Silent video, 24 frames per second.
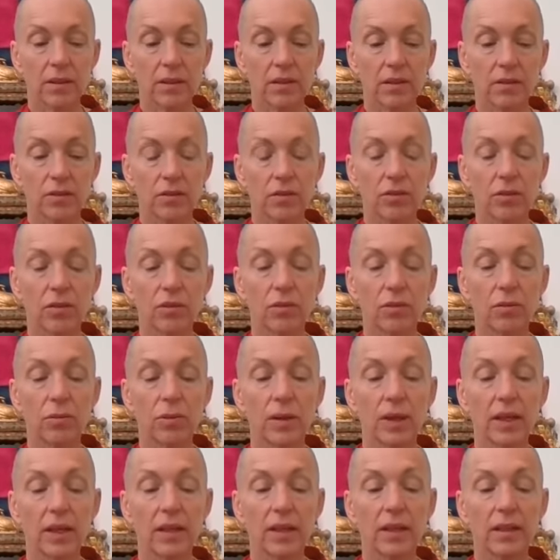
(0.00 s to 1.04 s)
So the
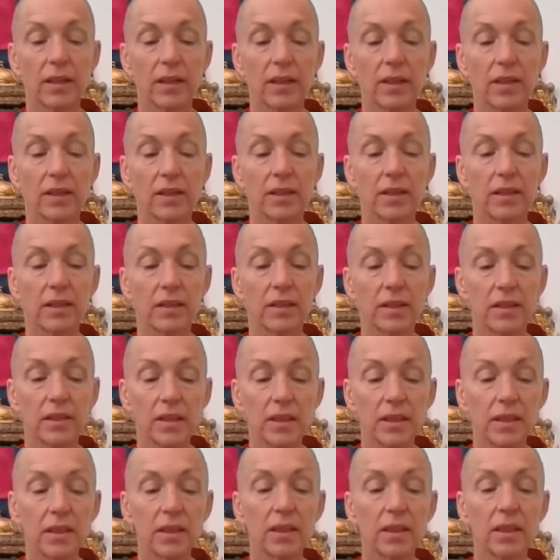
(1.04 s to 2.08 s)
way that it is
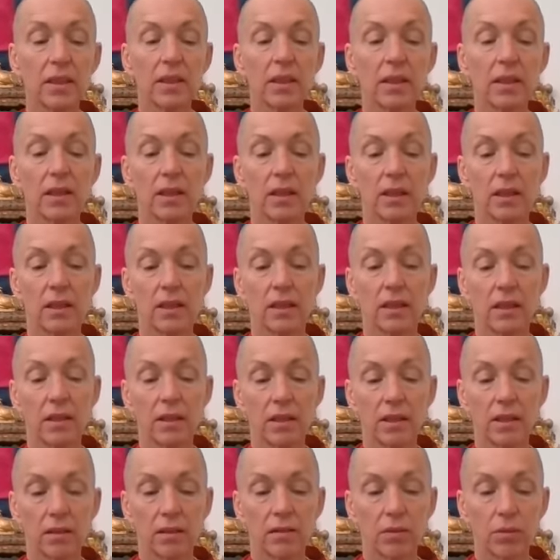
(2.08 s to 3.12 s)
sitting,
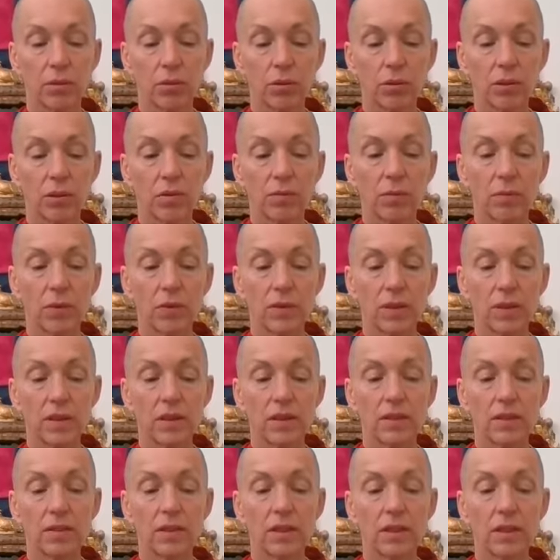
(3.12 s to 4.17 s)
or what the body
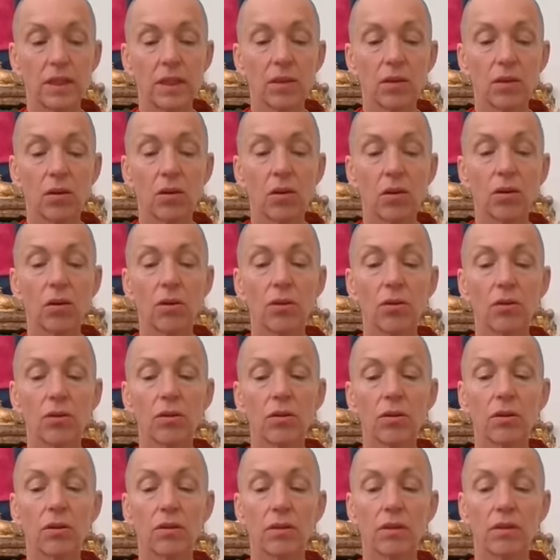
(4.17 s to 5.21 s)
is sitting on,